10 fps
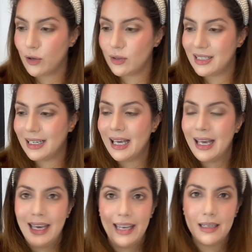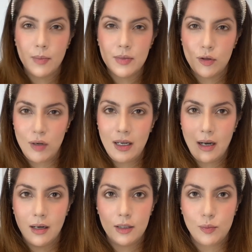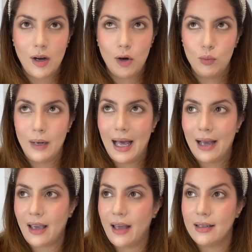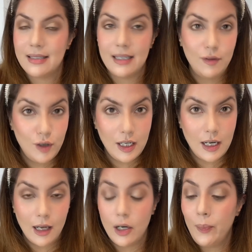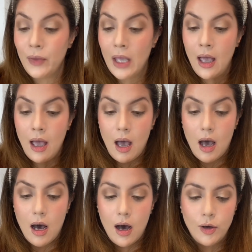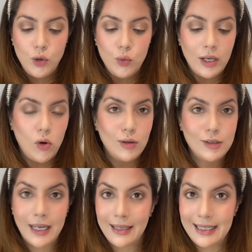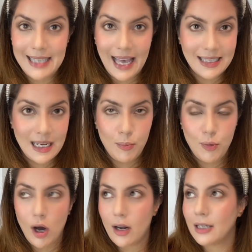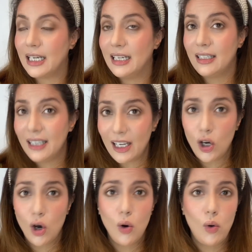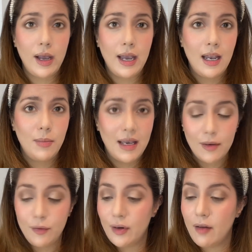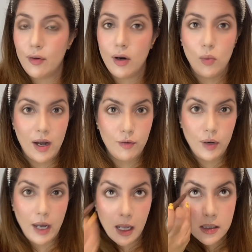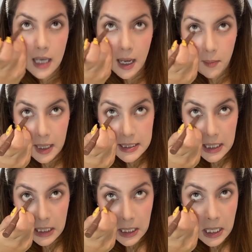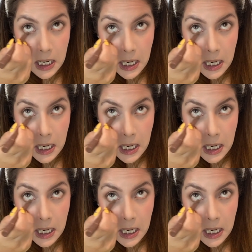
stick. It comes in 3 colors, brown, black, and a silvery color. You can also get the exact same product in Kiko, in Makeup Forever, whatever else. I basically